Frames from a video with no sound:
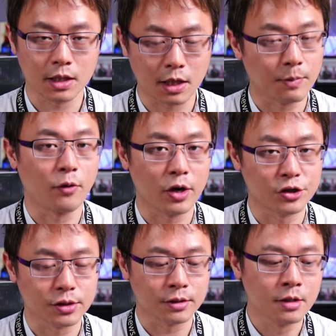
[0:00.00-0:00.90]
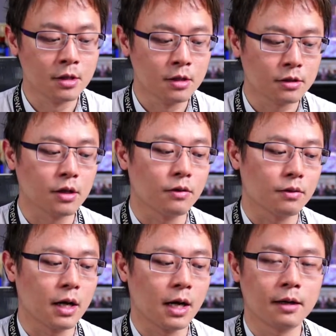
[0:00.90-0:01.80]
immigration. So
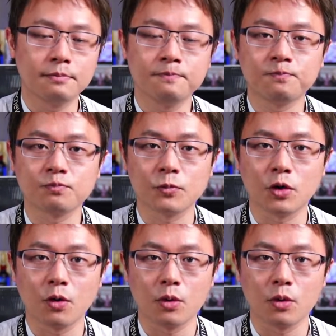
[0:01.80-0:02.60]
you know,